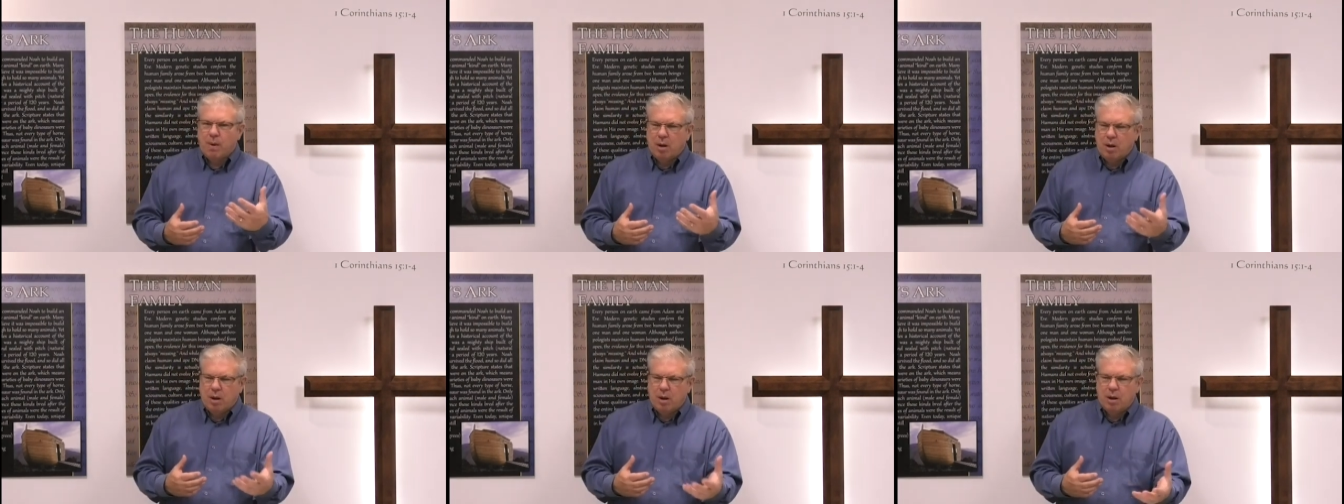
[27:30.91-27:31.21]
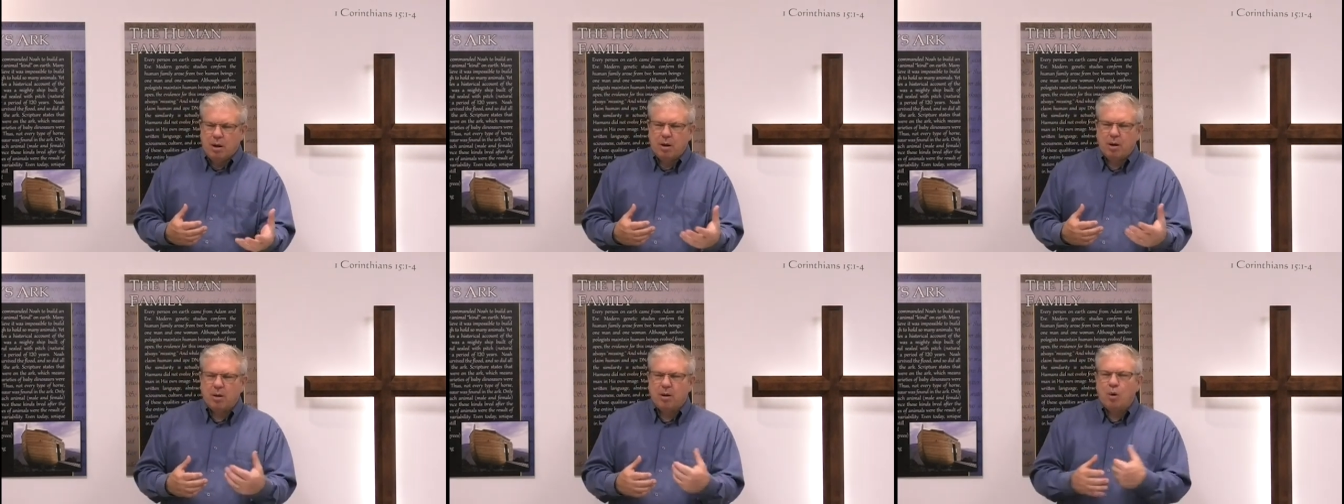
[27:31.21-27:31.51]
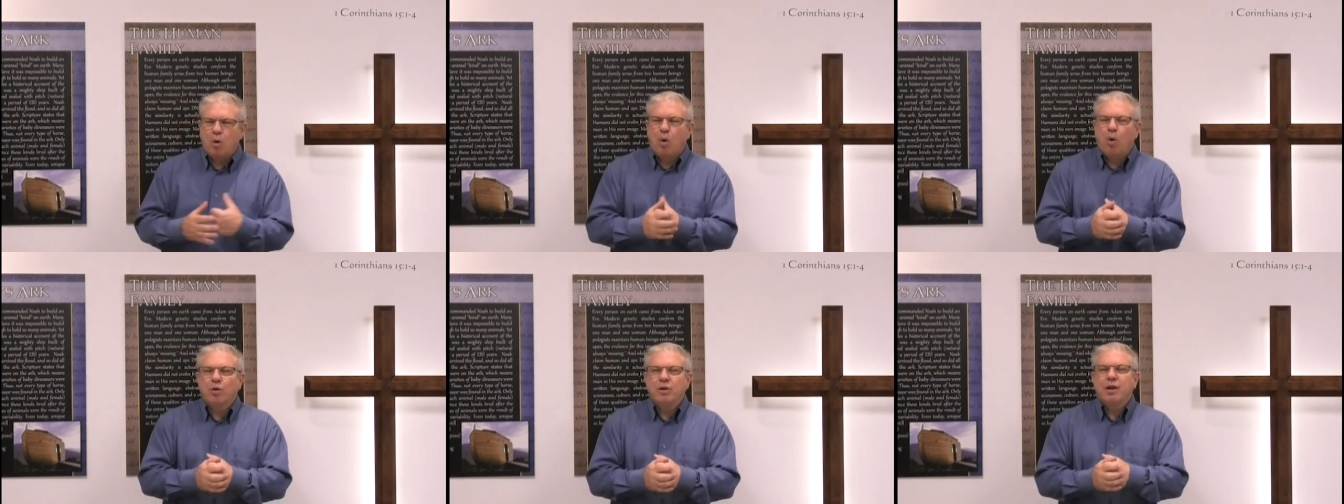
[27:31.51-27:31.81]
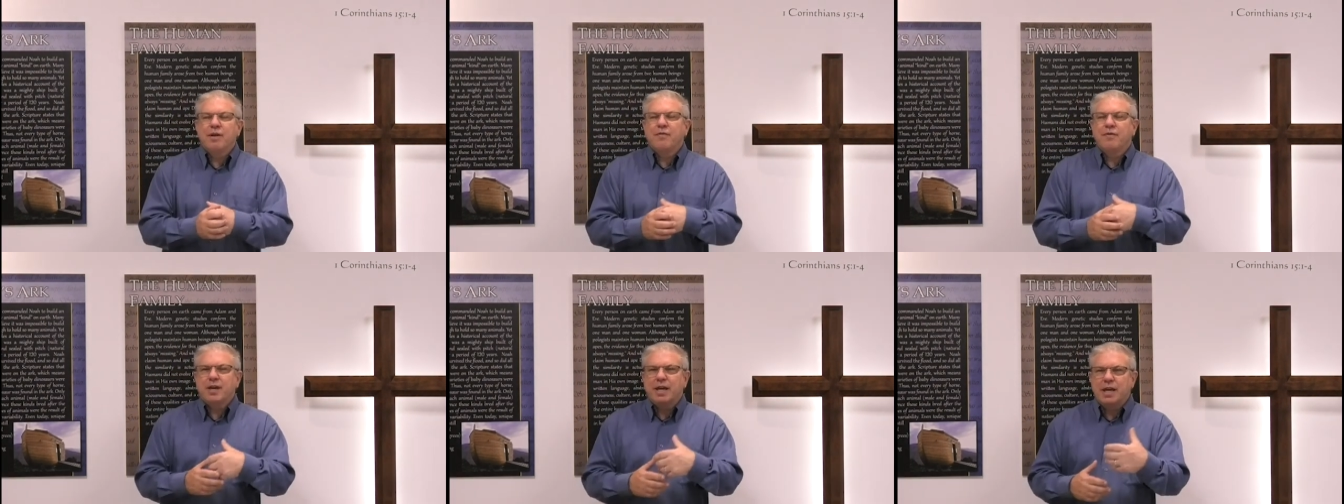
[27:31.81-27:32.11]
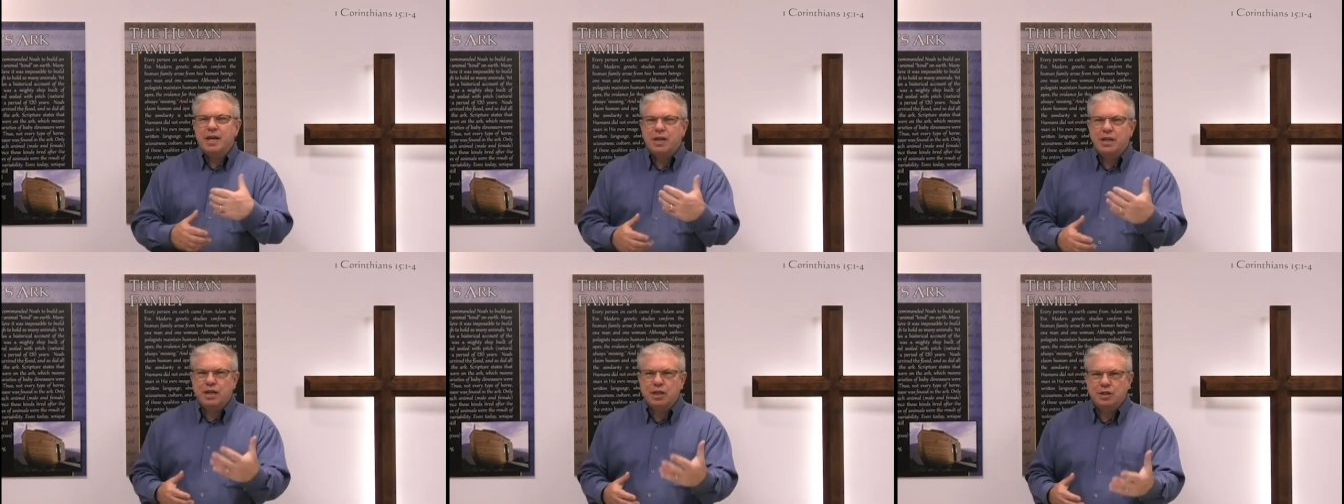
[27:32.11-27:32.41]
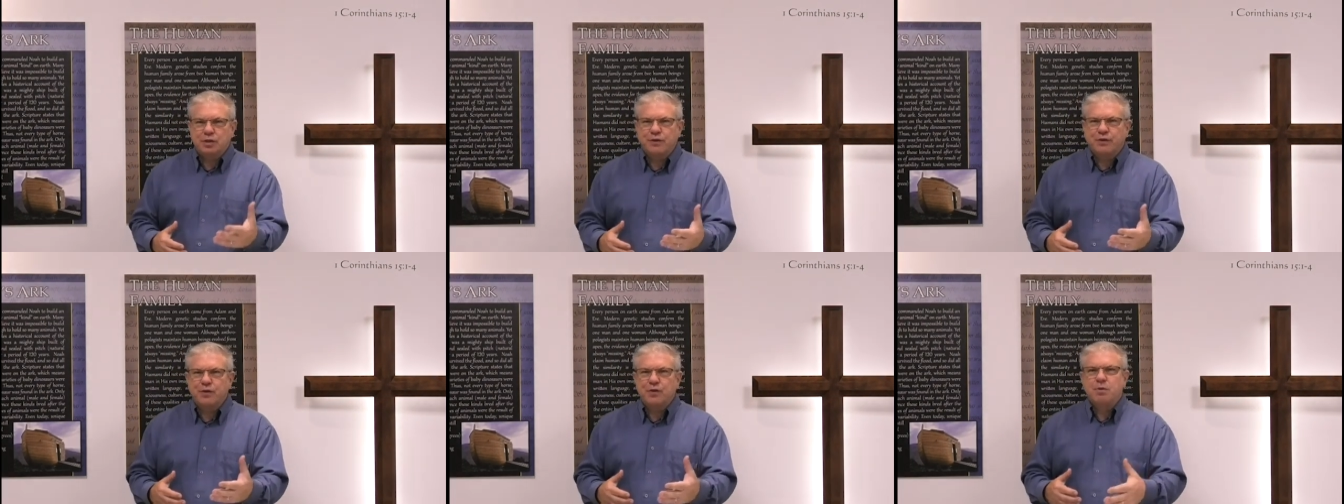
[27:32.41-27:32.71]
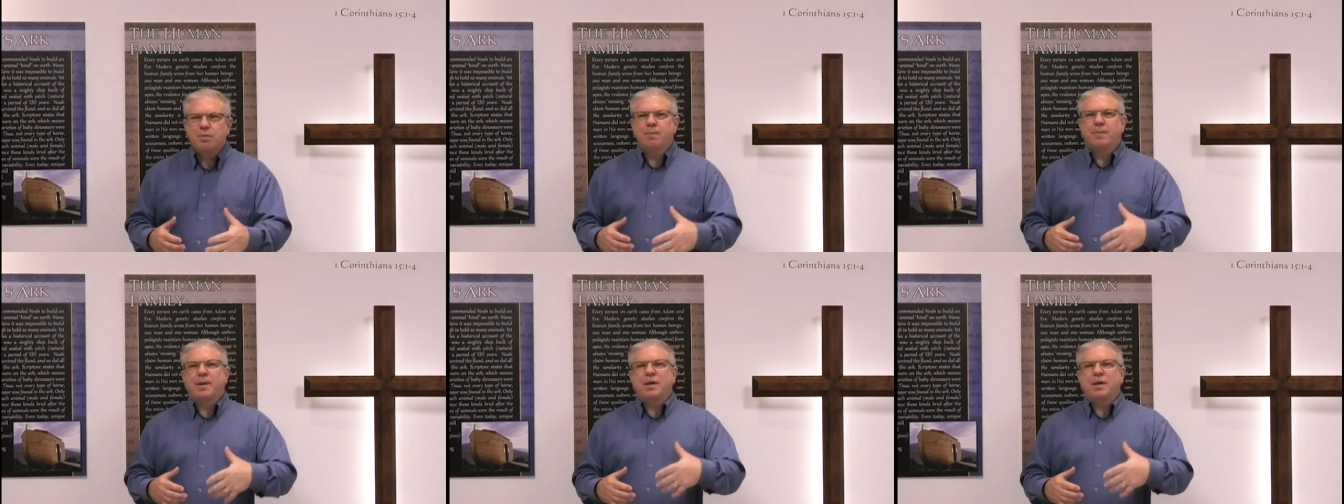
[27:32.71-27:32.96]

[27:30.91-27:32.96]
uh, a hold of, eat its fruit,